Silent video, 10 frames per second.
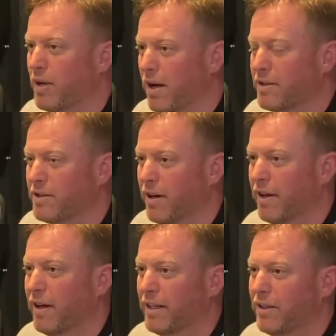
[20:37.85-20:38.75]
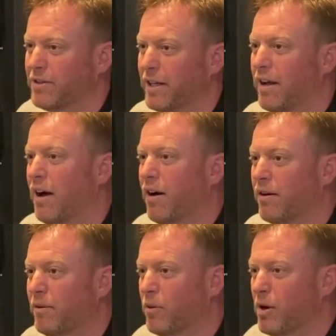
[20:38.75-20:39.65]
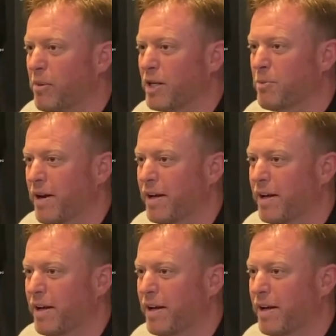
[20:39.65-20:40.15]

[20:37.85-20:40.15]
dancer," and you said, "Oh, we're a match made in